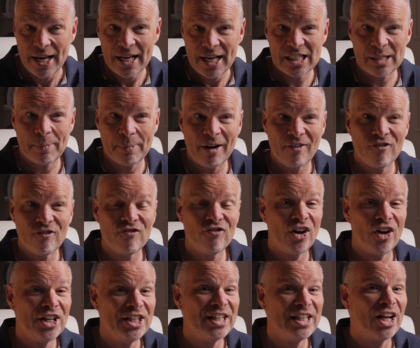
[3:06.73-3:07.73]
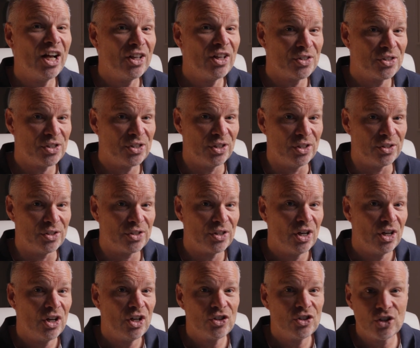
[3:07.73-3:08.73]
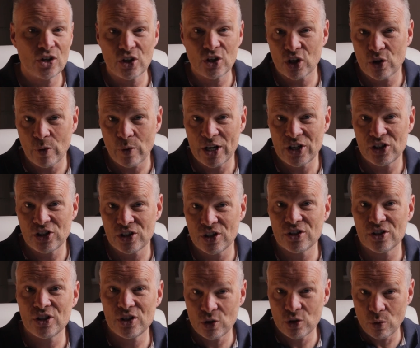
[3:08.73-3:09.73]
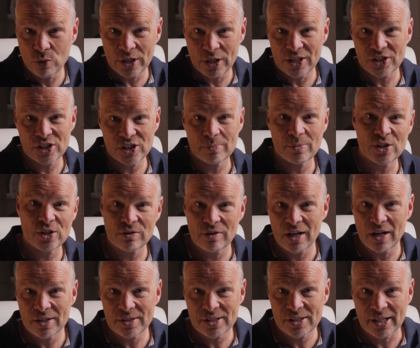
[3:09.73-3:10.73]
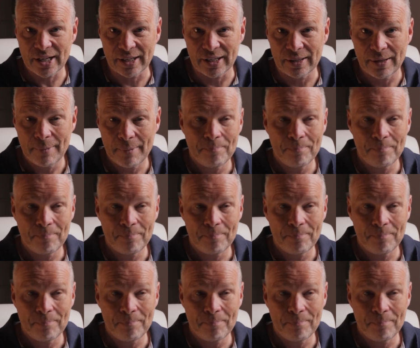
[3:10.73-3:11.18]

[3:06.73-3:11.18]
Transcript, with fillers: It's about finding answers to the questions that your customers are asking.